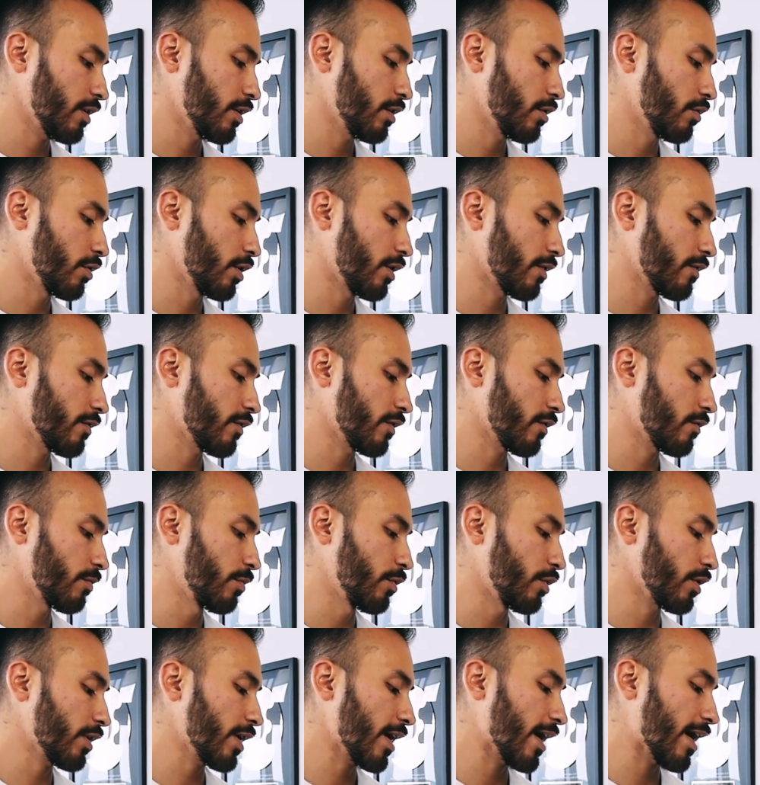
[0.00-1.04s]
you'll notice this
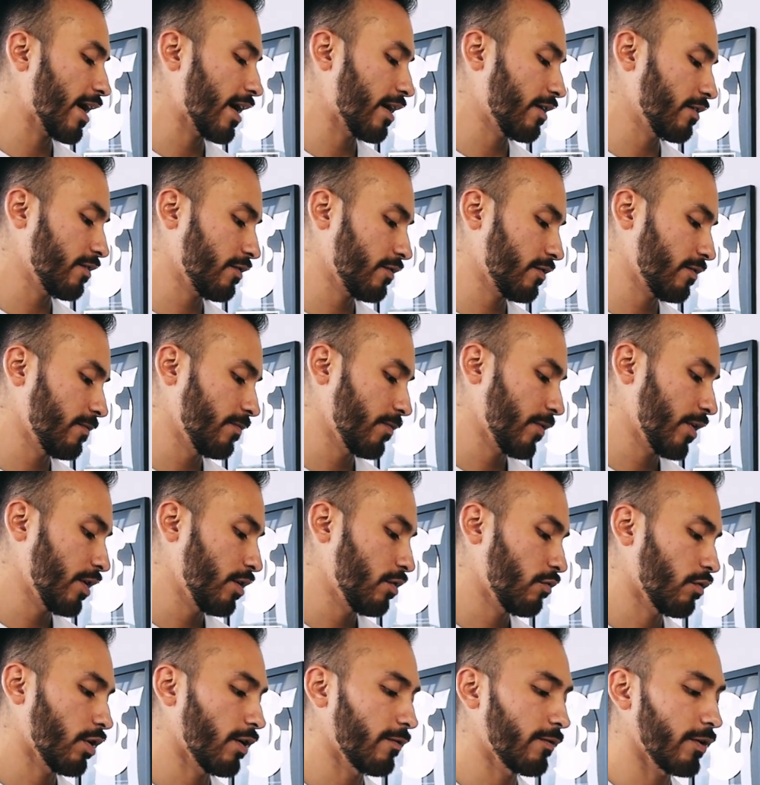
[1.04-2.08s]
book has
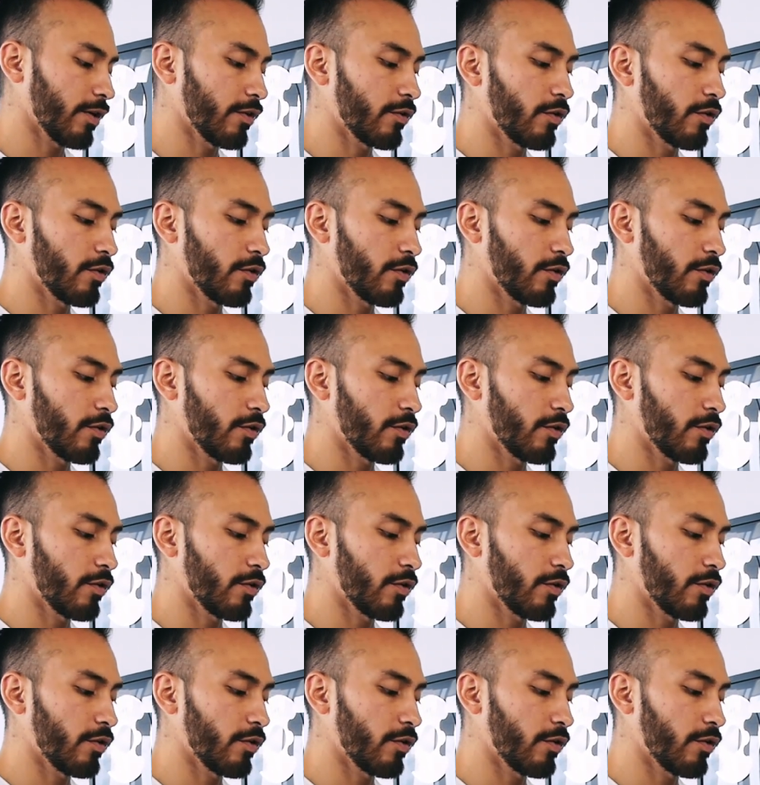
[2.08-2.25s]
roughly